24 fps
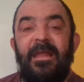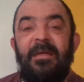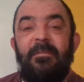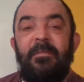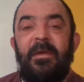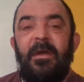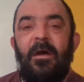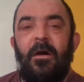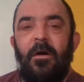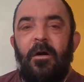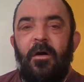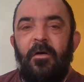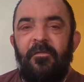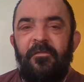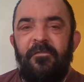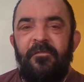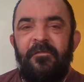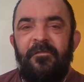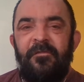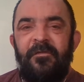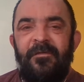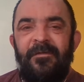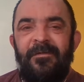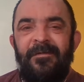telling me
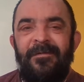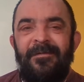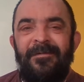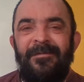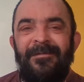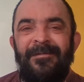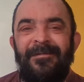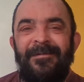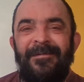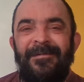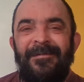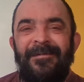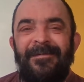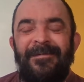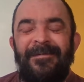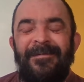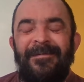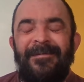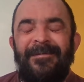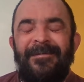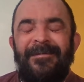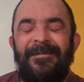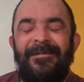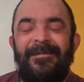off
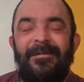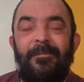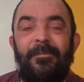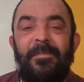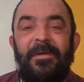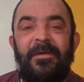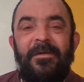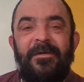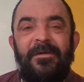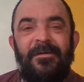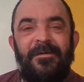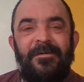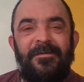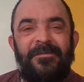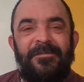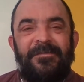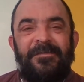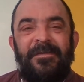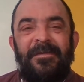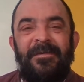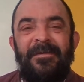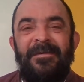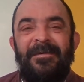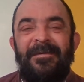
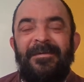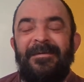because